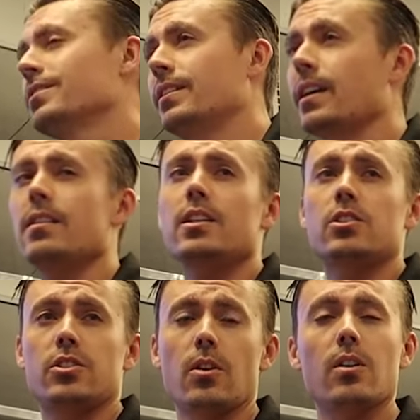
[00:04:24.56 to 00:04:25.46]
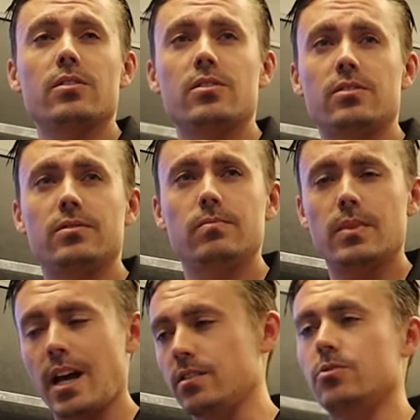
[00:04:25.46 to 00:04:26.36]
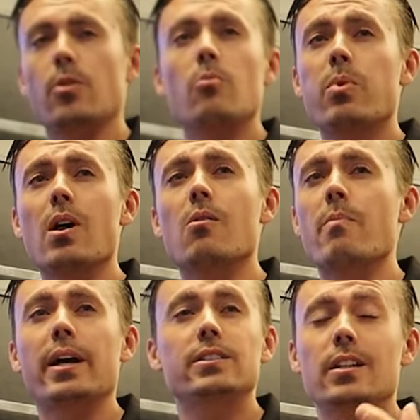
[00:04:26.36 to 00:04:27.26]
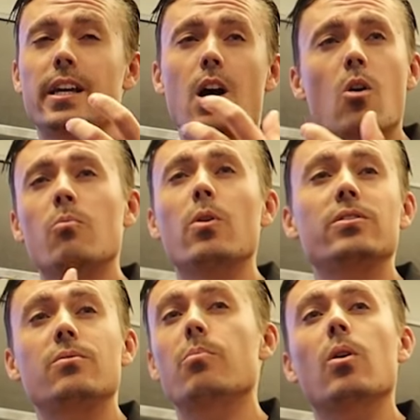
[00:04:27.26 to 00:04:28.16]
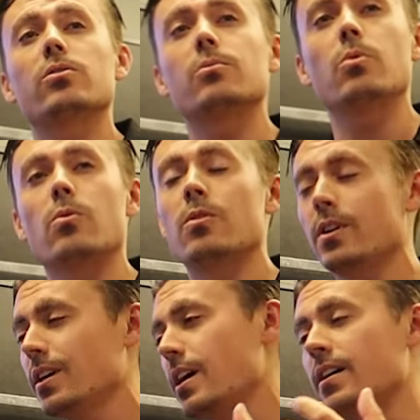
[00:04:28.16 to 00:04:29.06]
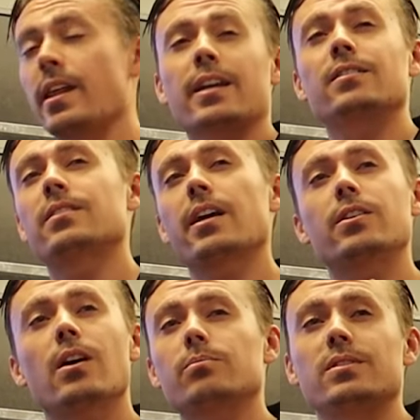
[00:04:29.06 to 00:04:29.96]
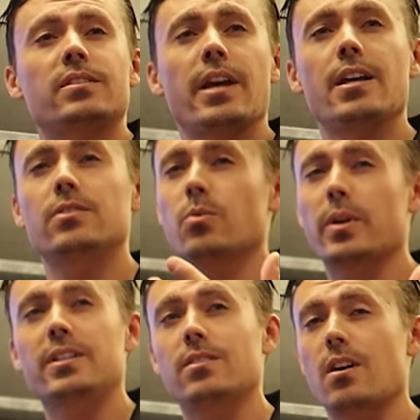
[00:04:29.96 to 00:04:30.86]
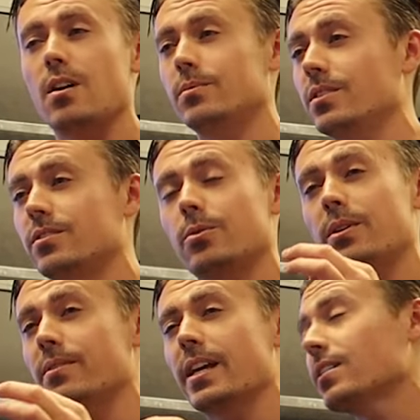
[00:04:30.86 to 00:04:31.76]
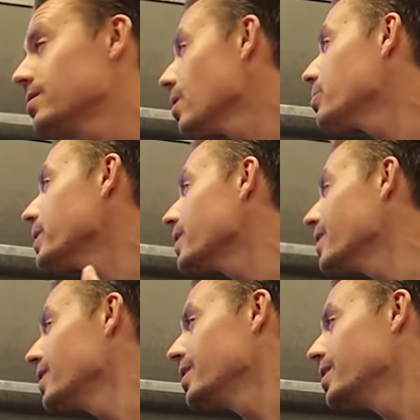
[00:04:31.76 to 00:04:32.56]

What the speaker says: To get these shots as a drone pilot manually are almost impossible, and they can take you up to 10-20 times just to even get something